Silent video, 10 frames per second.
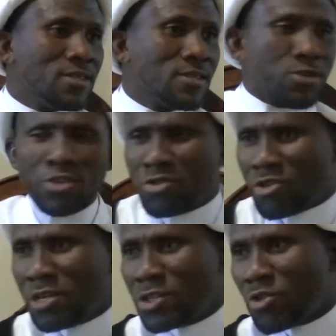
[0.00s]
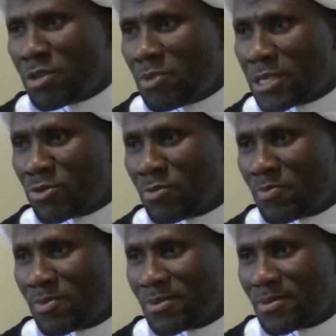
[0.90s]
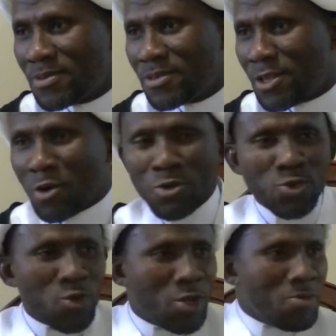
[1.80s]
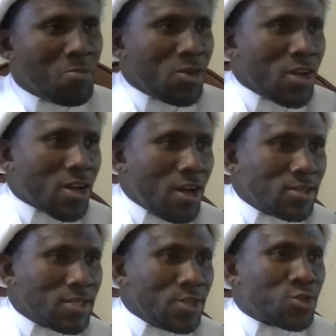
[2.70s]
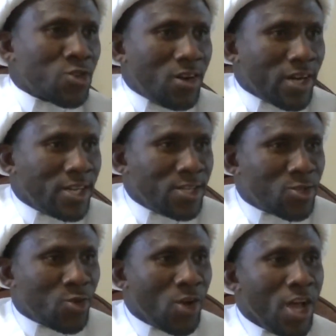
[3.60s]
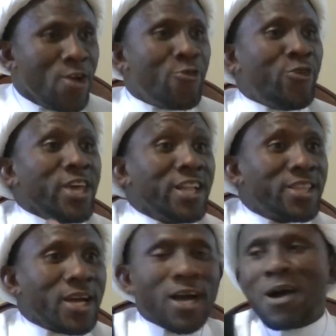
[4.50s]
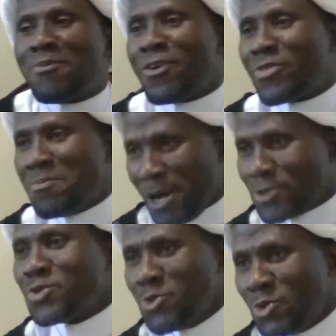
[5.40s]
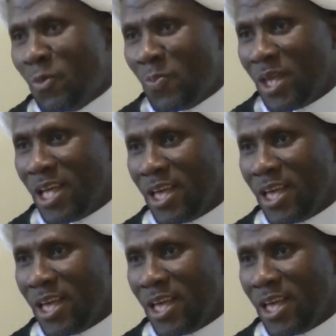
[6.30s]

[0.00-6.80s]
Because he's not, he's not masum. They're also human beings like us. They're struggling to fill the gap of the masum.